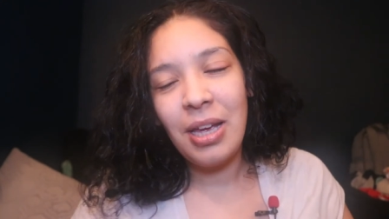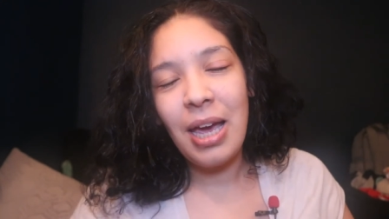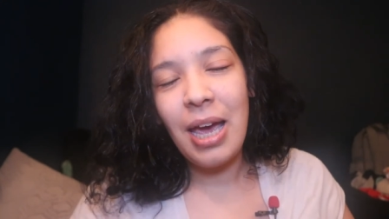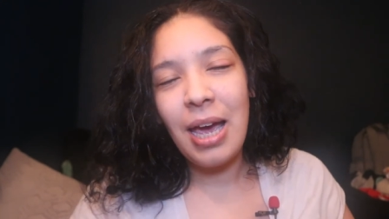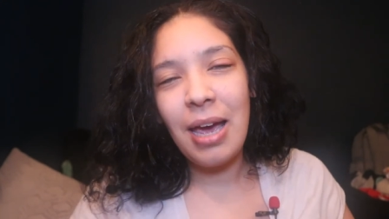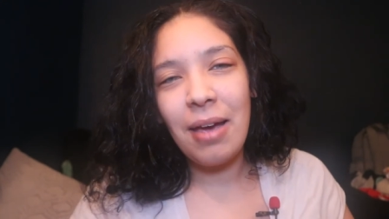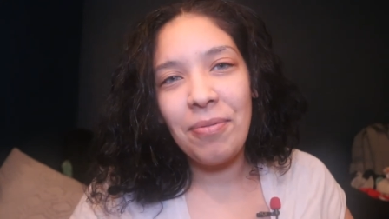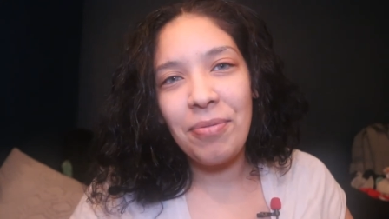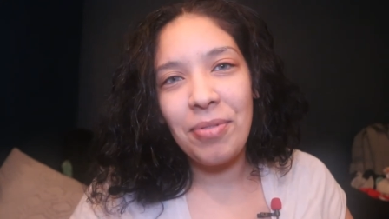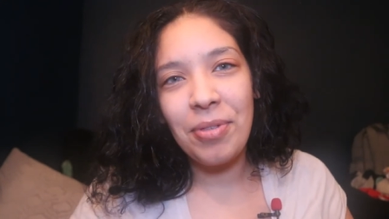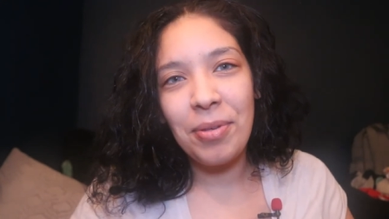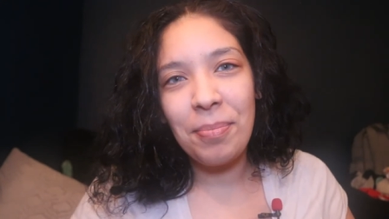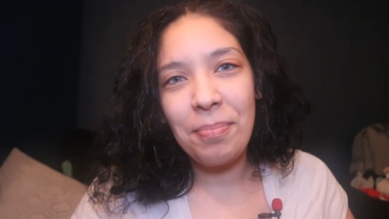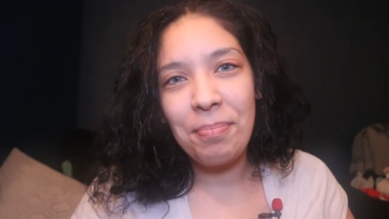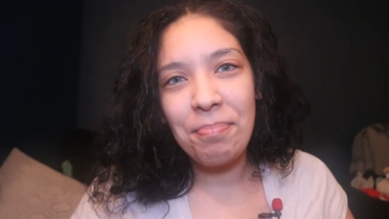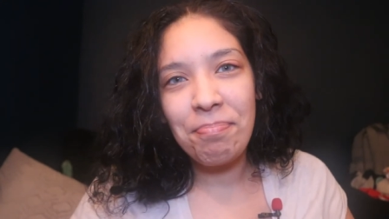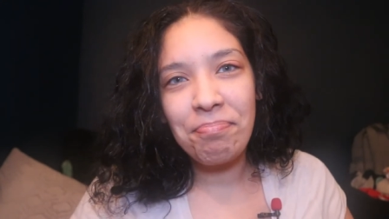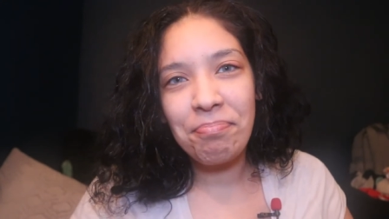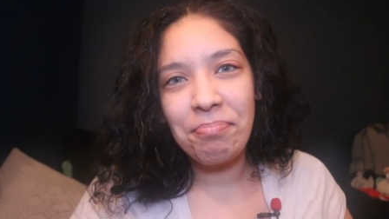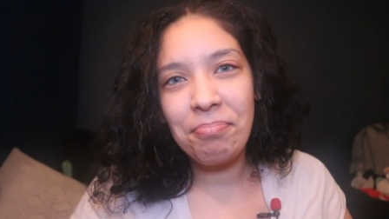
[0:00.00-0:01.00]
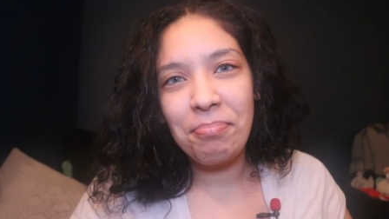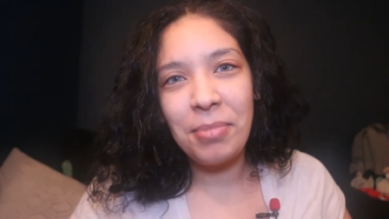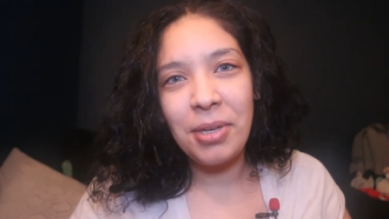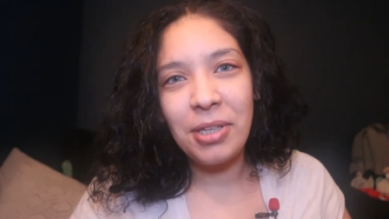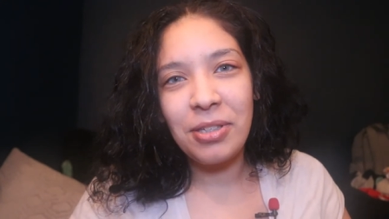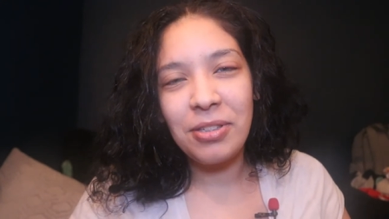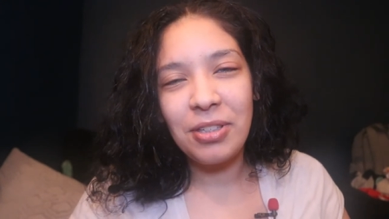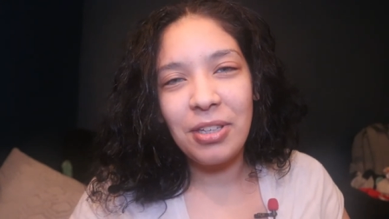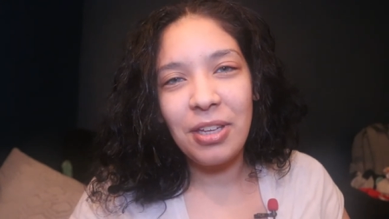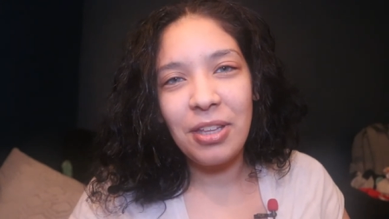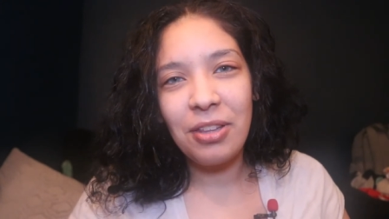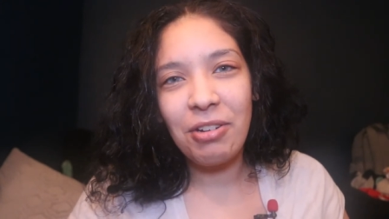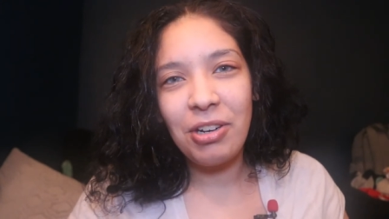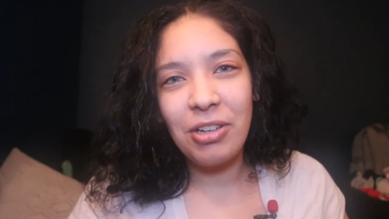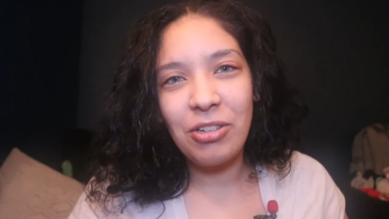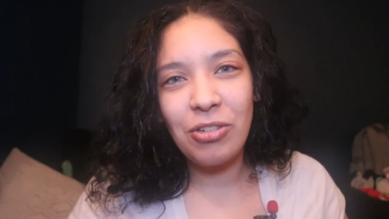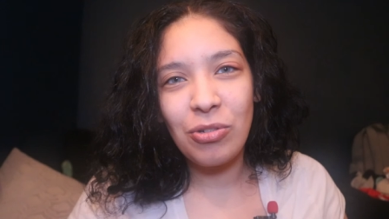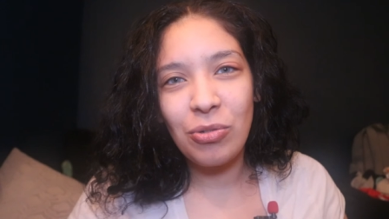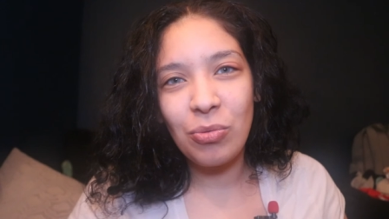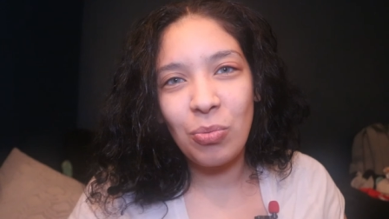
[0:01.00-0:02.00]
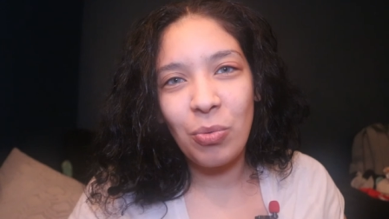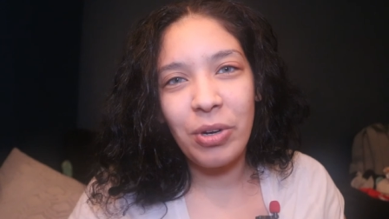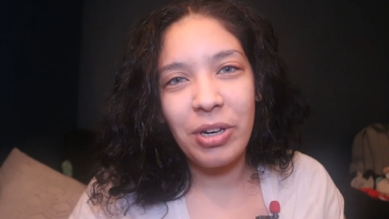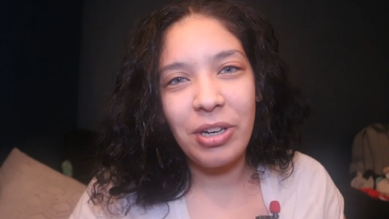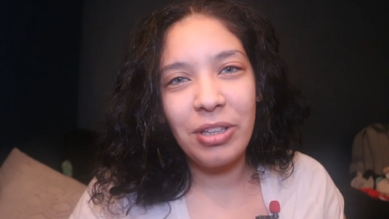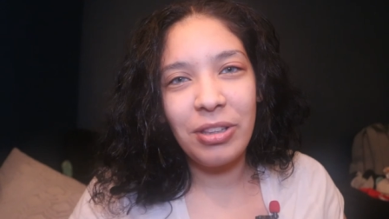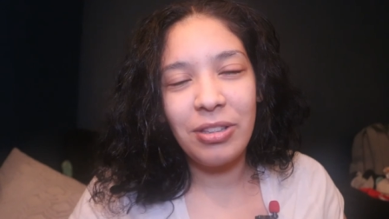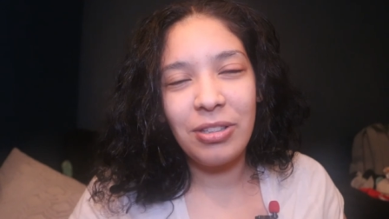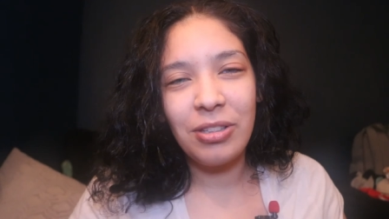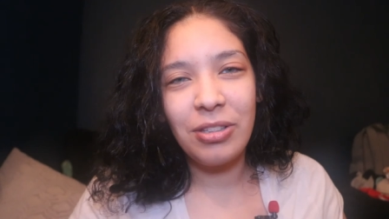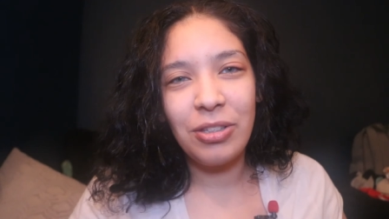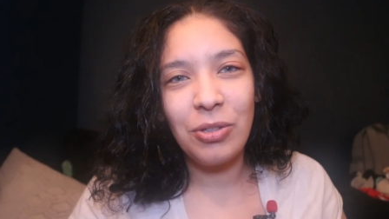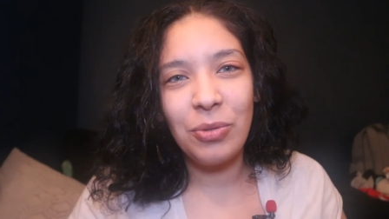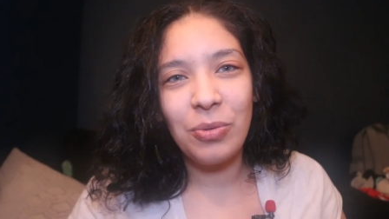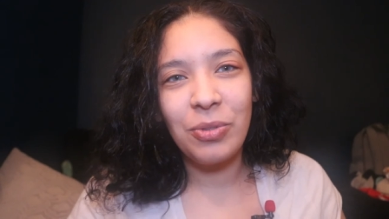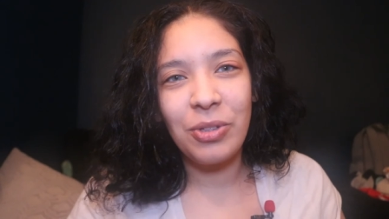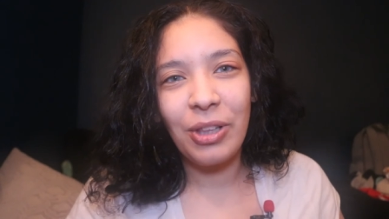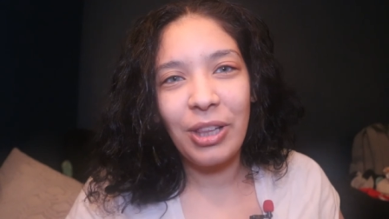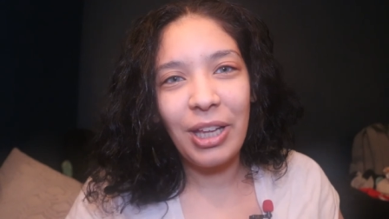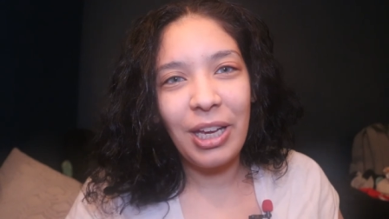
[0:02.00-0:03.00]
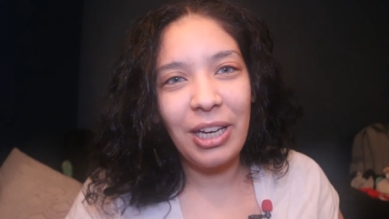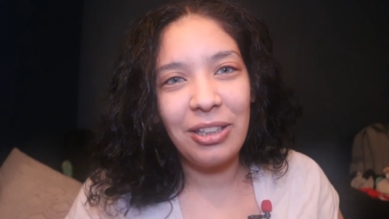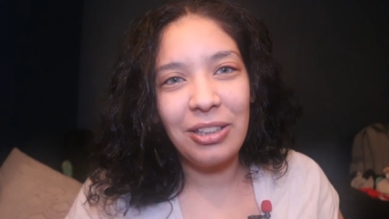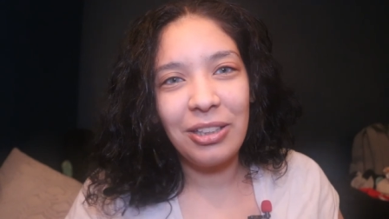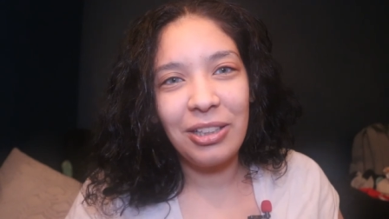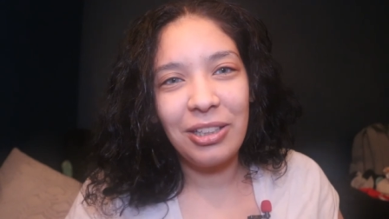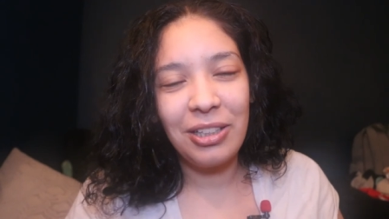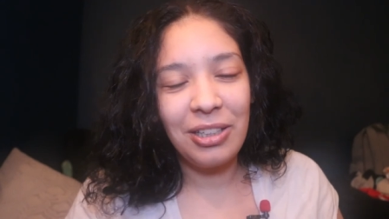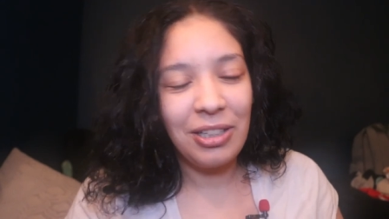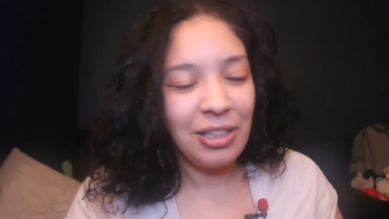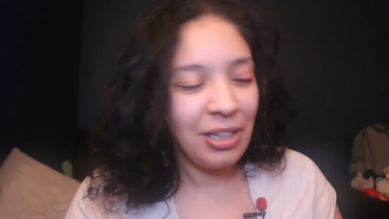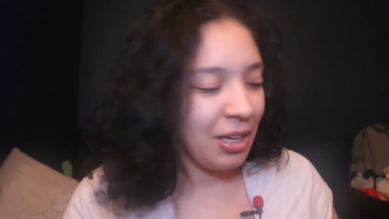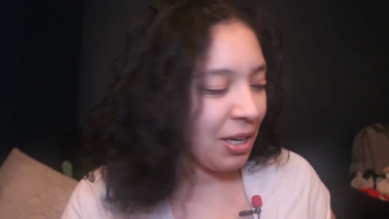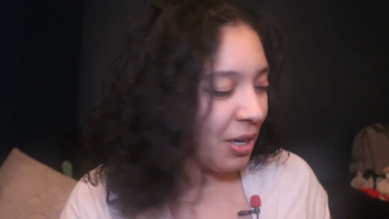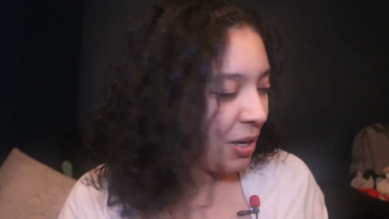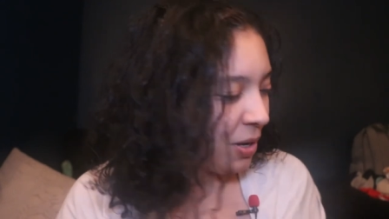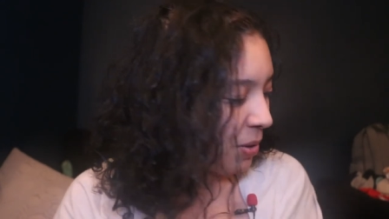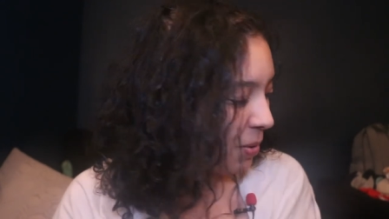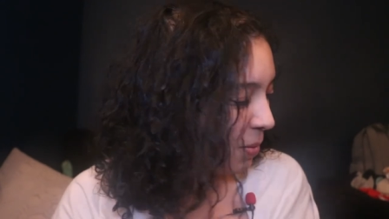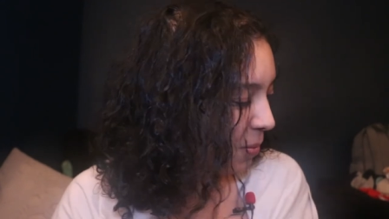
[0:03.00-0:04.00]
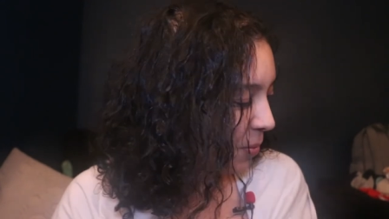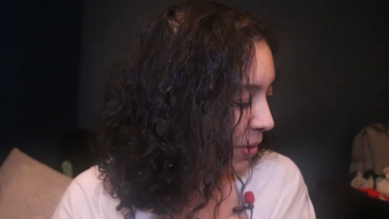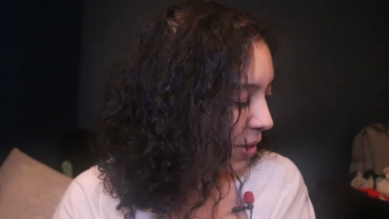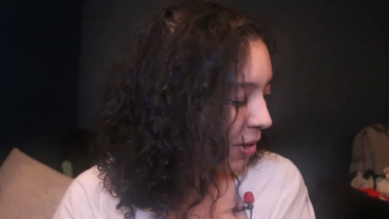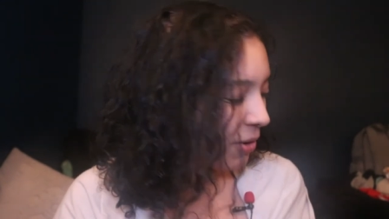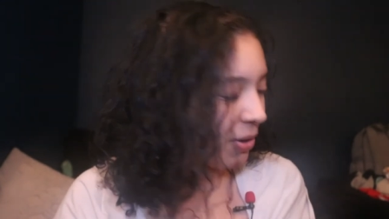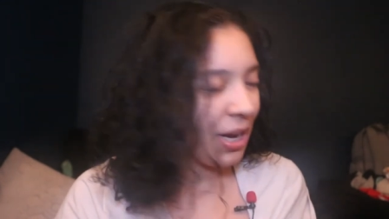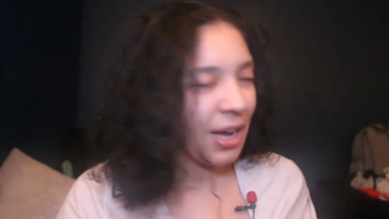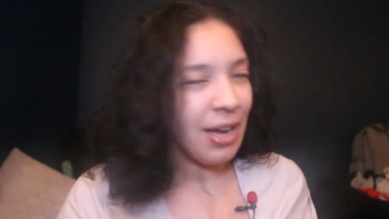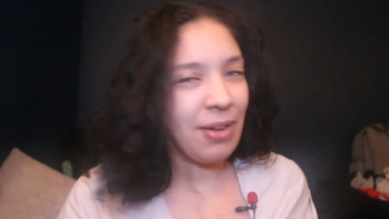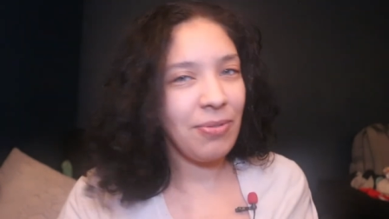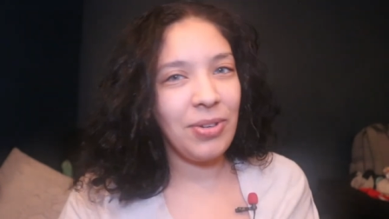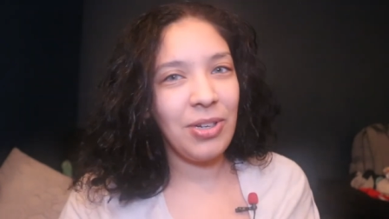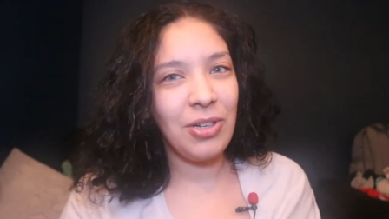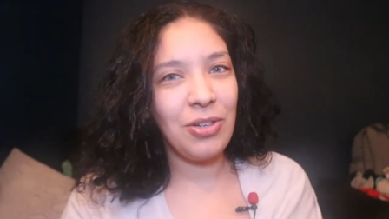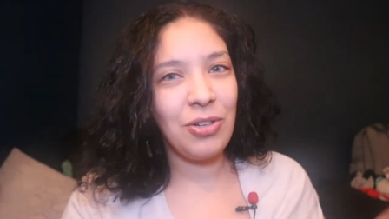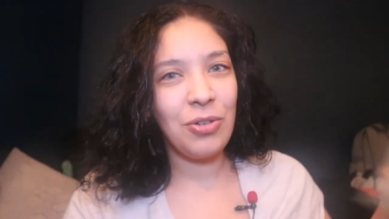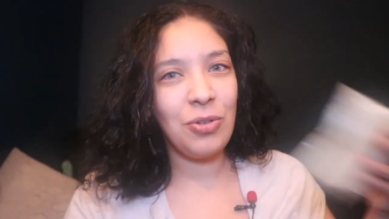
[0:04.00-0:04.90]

have them mixed together i just wanted to use the lanolin without having